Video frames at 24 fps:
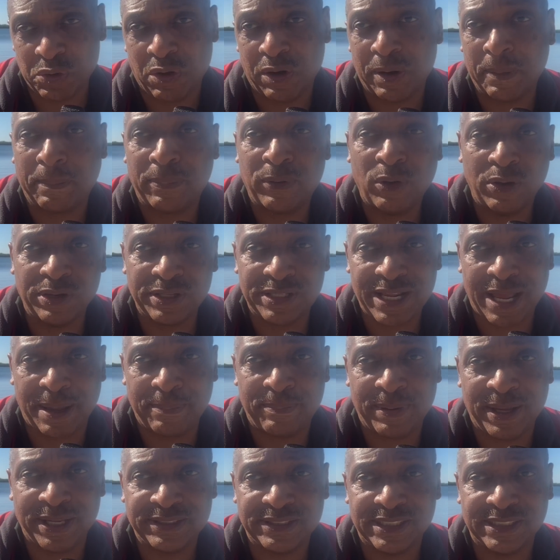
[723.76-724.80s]
on a
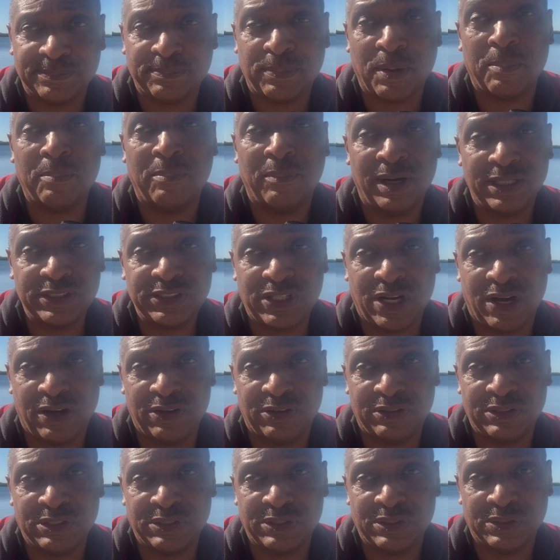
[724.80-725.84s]
prototype basis, but much
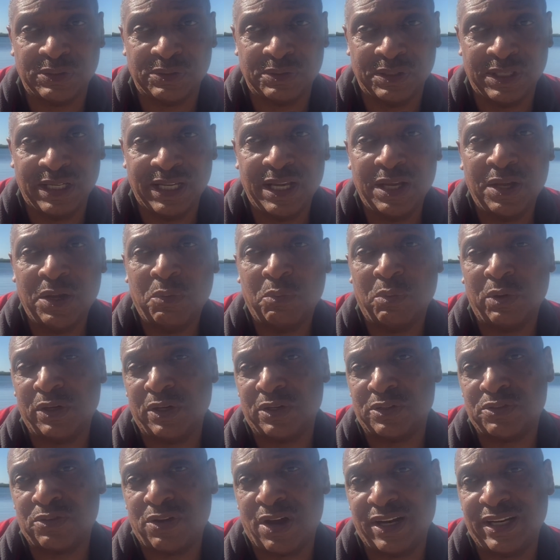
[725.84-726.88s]
harder to do when
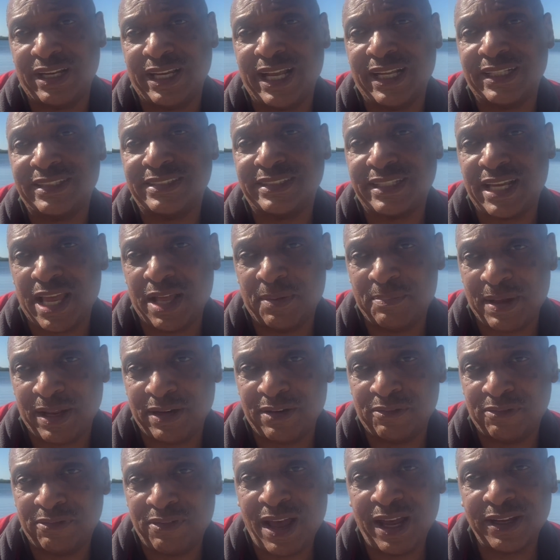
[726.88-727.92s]
you're trying to get scale
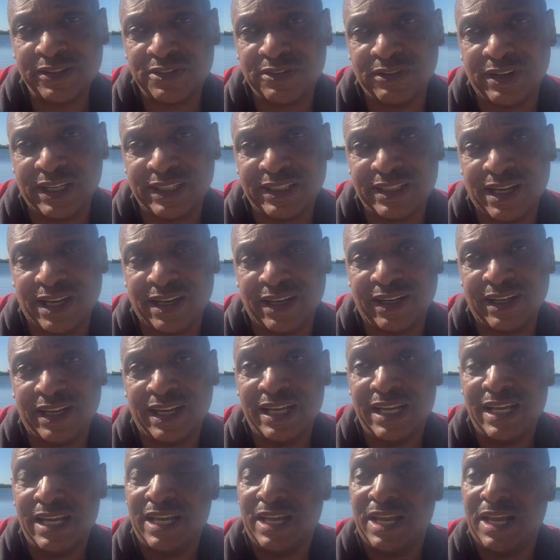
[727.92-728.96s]
manufacturing done.
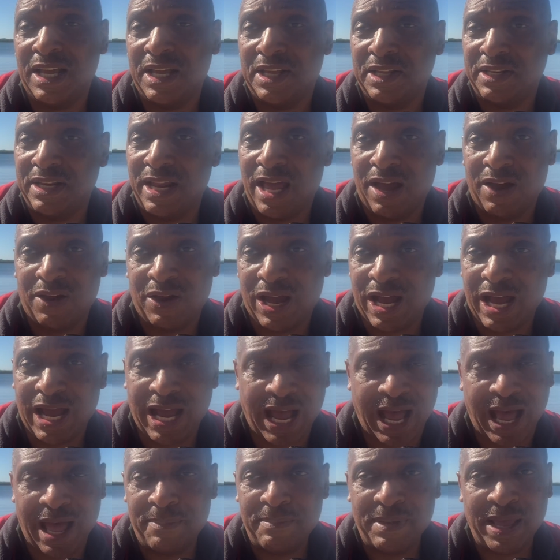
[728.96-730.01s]
Now,
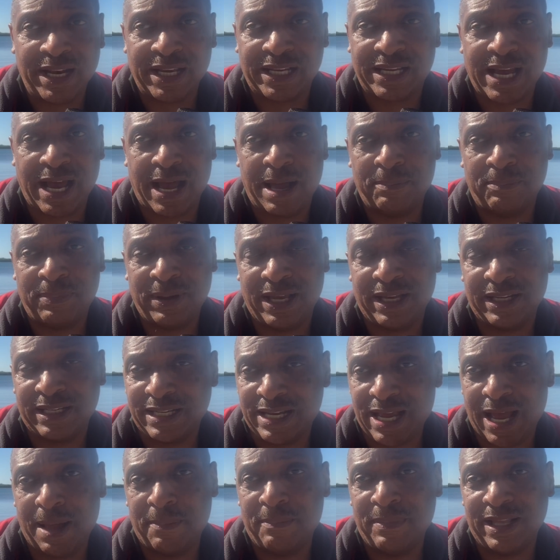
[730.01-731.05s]
I made a
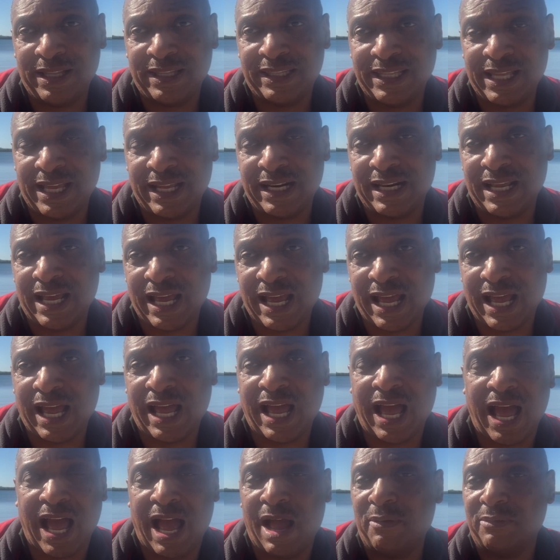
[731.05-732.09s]
comment that
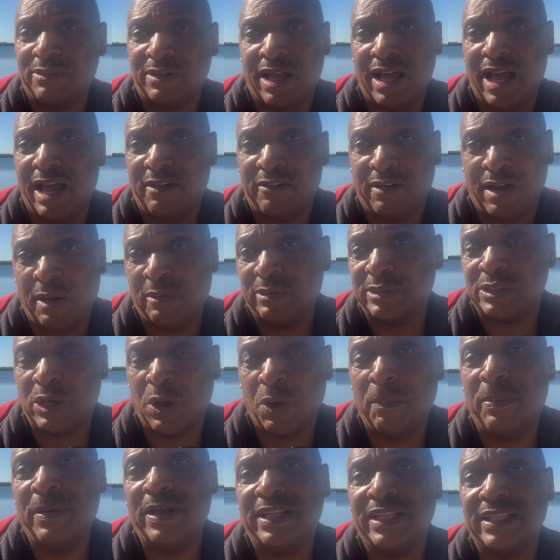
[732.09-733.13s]
I was
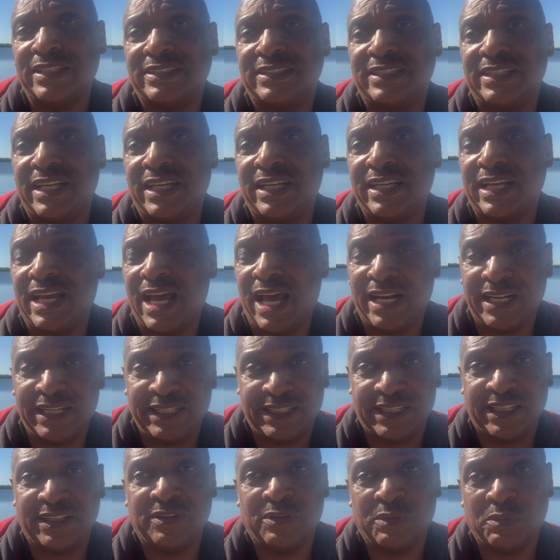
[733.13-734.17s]
hoping this thing kind
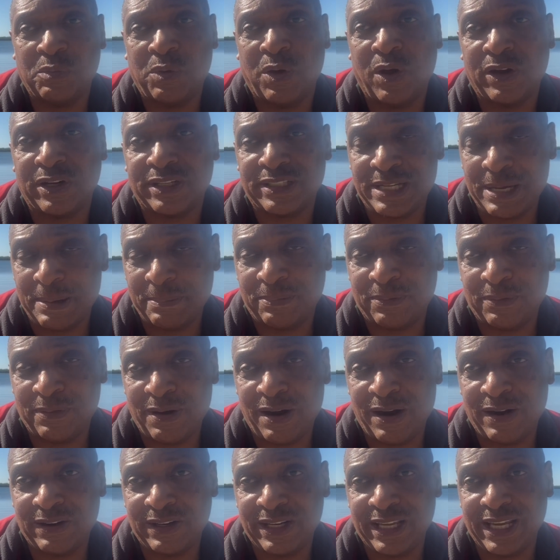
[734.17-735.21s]
of didn't work
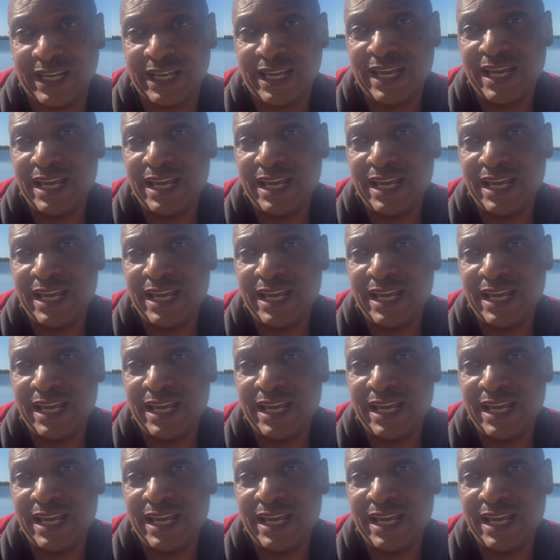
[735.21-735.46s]
temporarily.